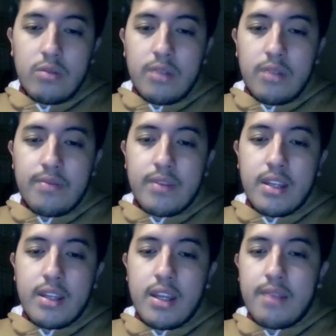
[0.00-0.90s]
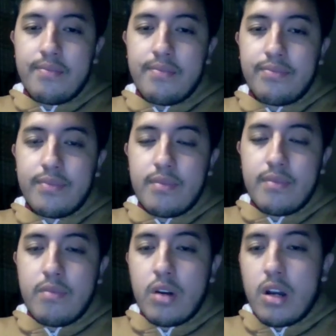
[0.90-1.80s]
way,
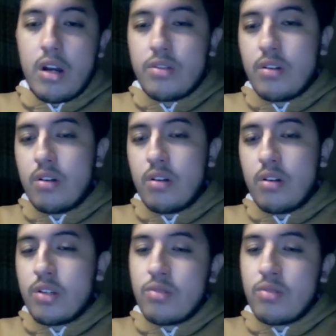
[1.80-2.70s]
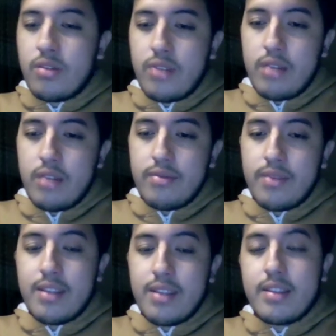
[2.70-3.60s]
Morehouse et al. 2025
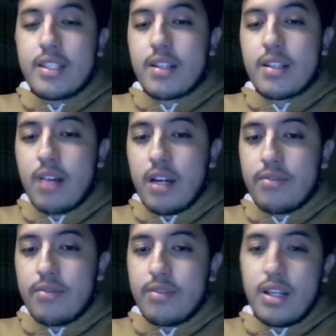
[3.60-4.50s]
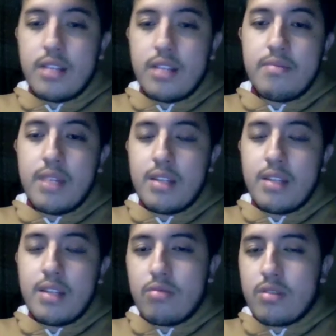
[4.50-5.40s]
describe that many
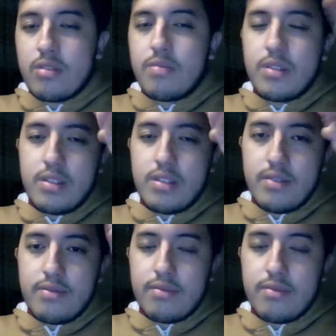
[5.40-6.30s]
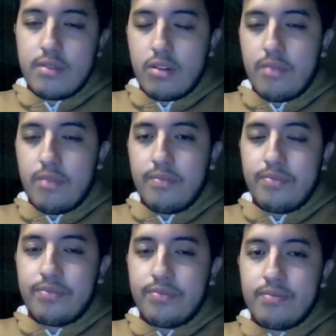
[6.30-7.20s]
students perceive. Okay,
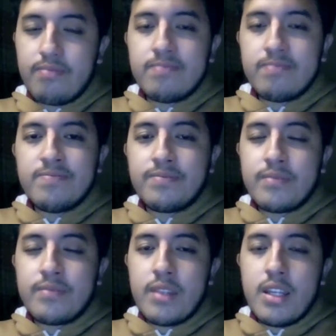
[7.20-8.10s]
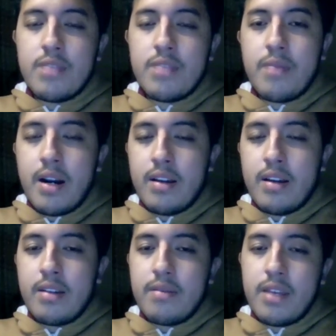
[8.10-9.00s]
it
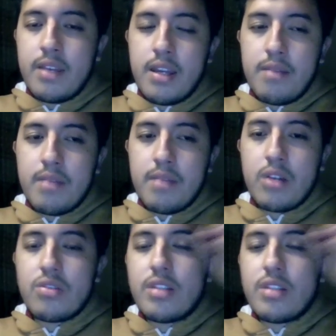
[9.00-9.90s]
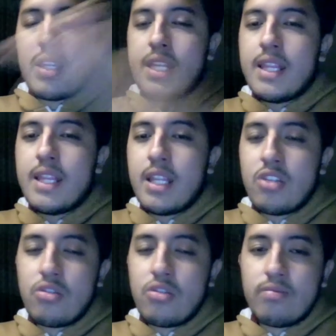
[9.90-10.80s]
vary because the
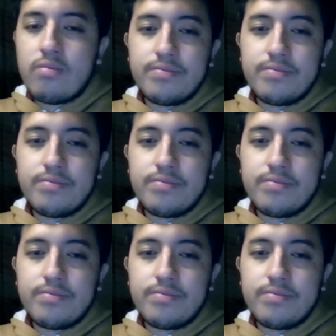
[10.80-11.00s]
intention.